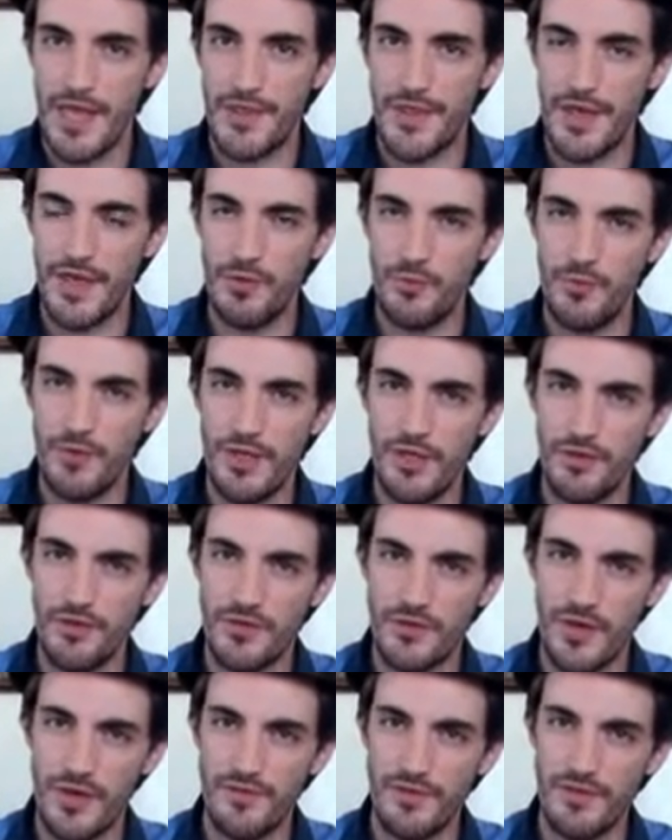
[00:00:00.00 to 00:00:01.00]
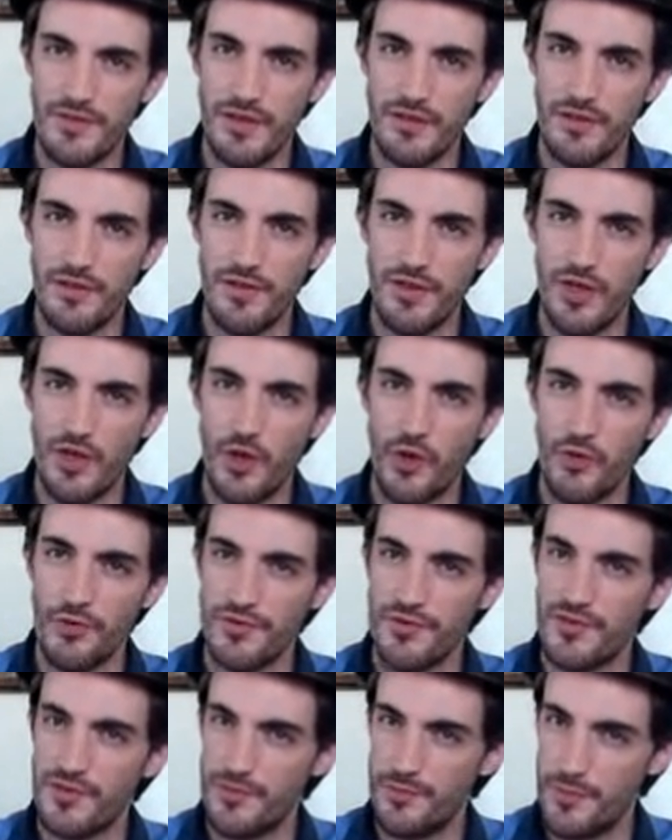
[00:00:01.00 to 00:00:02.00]
Then we also have this other thing
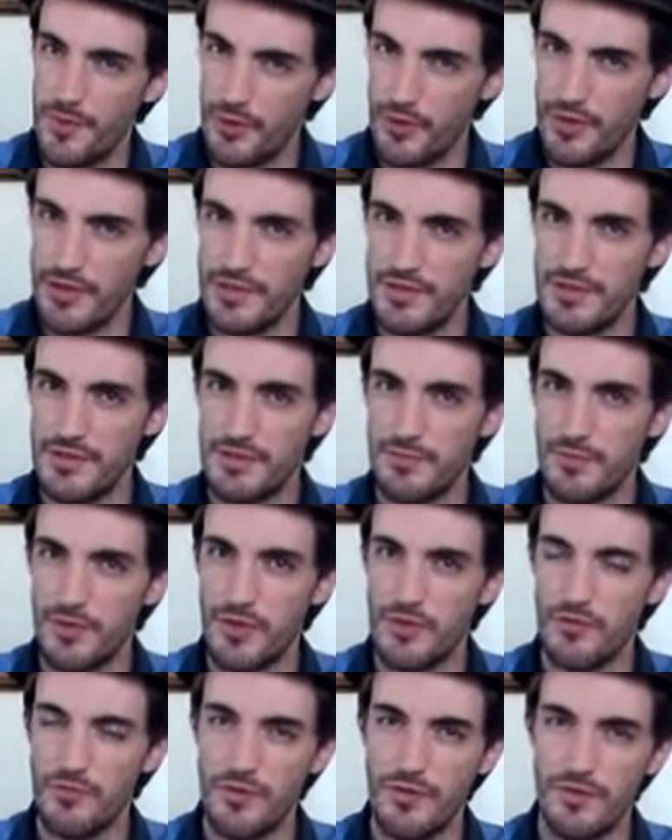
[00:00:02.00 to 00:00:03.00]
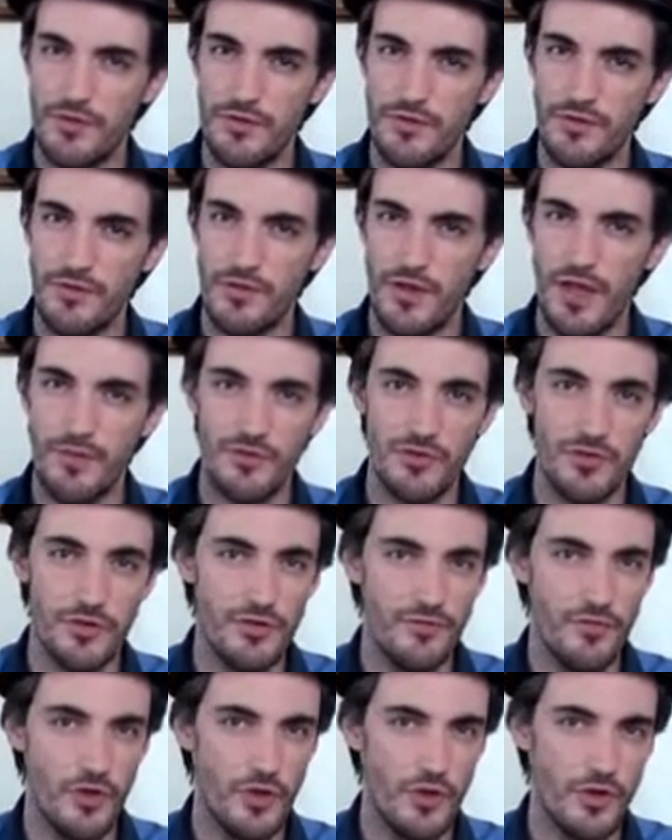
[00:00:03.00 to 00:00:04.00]
called spirit, because I'm sure
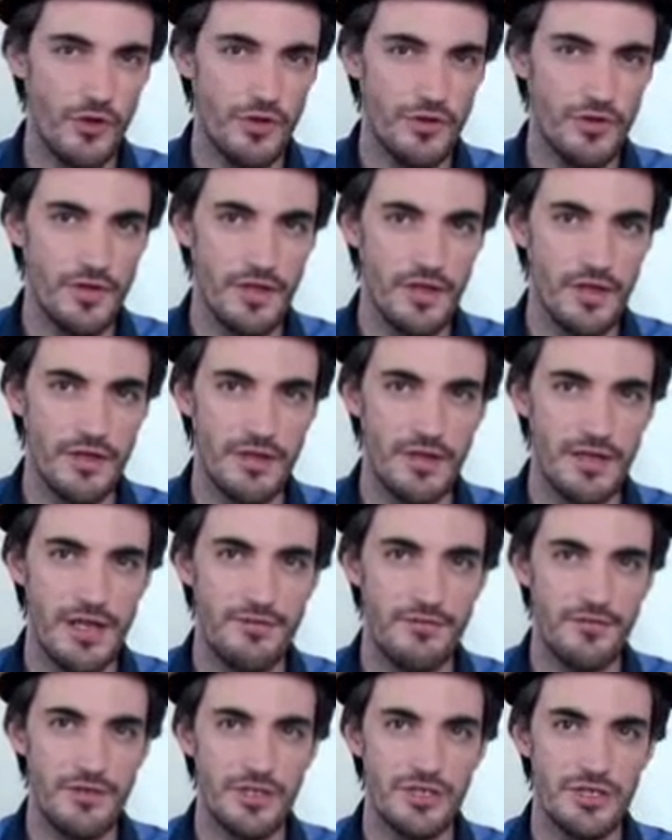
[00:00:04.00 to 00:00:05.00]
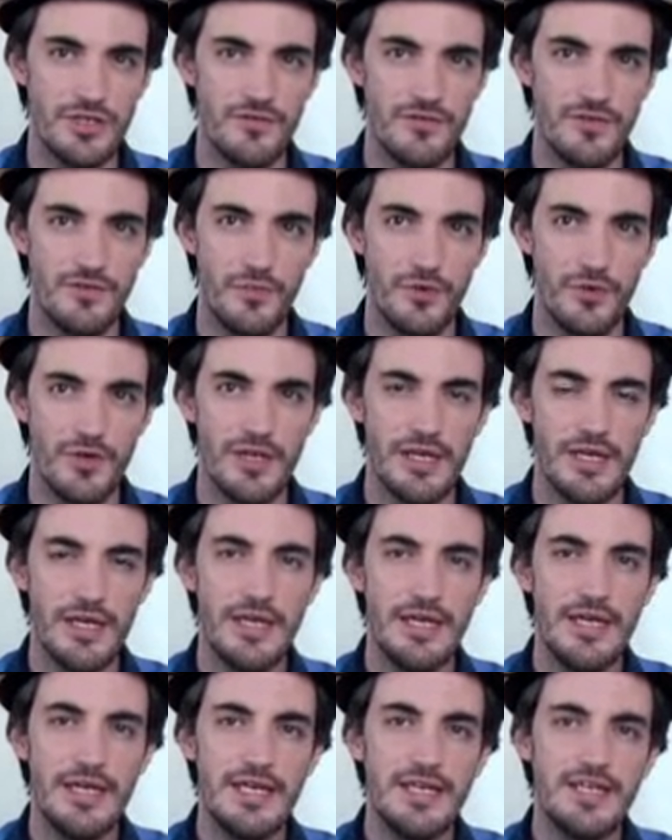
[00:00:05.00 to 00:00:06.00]
you've all heard the definition of spirit.
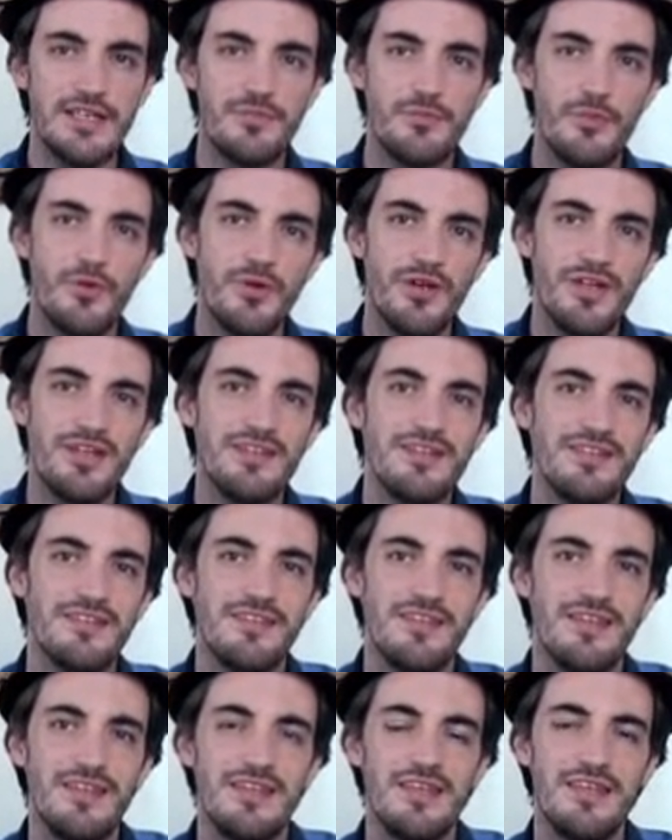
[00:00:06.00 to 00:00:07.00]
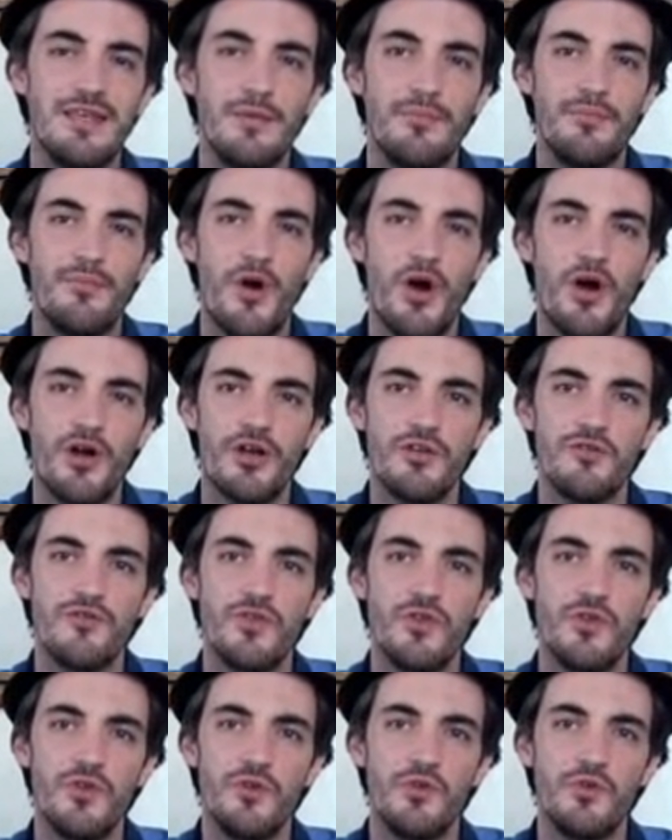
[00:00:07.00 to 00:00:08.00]
Spirit is the part
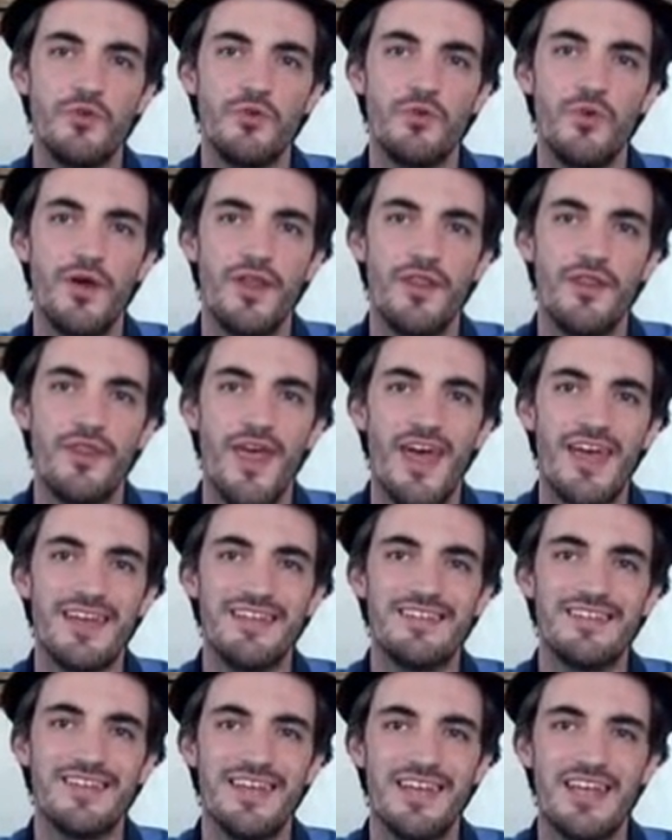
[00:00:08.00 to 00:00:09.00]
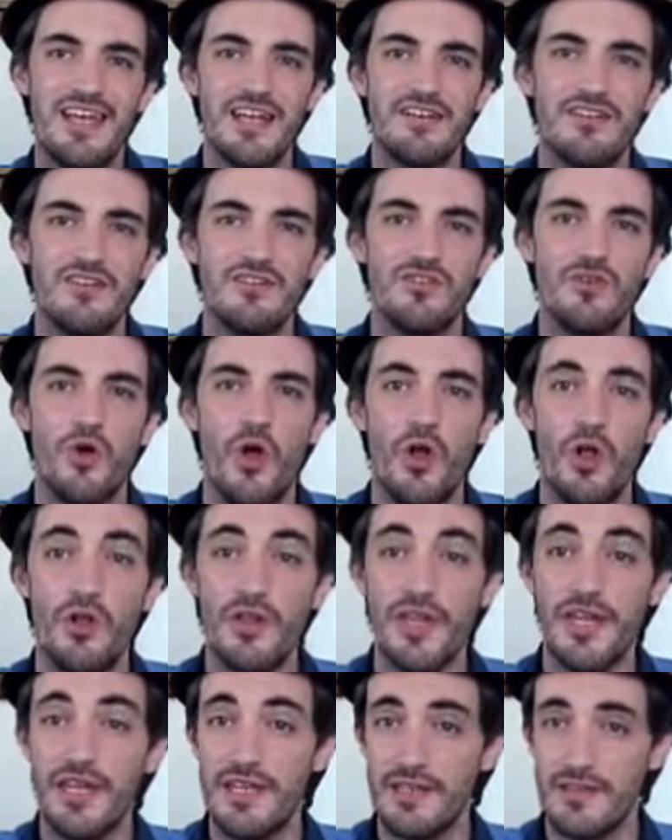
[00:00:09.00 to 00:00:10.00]
of you that is connected to all
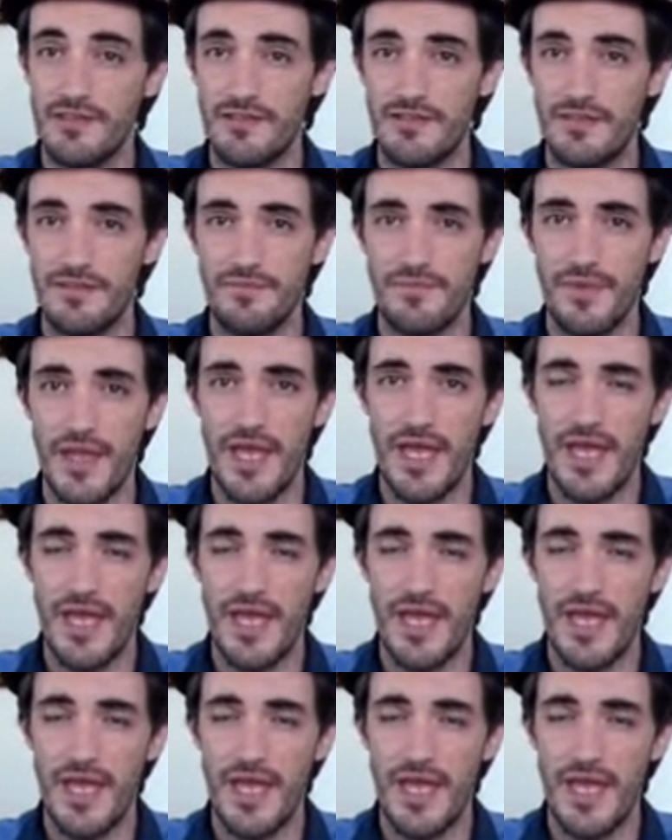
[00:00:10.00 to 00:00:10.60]
that is.